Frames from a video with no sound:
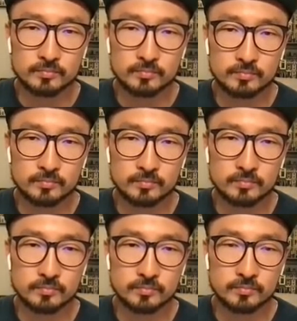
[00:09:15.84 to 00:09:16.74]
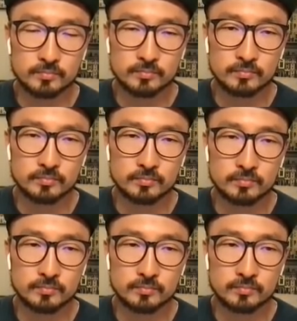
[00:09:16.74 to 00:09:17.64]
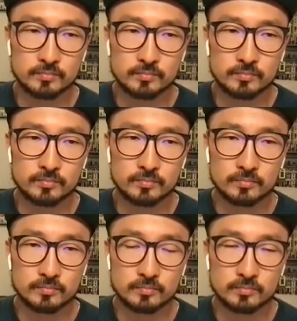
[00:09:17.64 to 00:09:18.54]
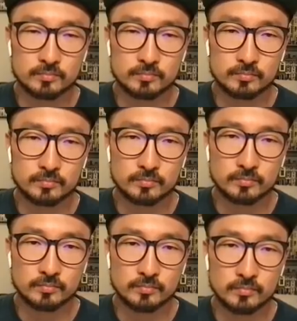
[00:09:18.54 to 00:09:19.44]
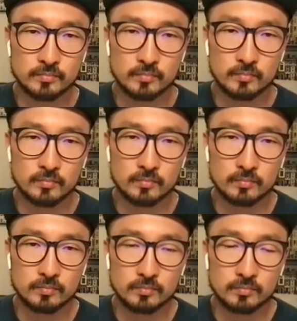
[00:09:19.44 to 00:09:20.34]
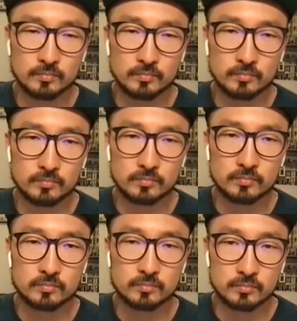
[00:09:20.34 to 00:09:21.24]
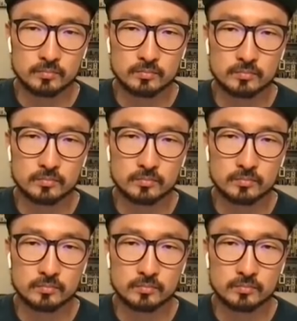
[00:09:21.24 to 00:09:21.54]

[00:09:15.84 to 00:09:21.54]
This person isn't speaking.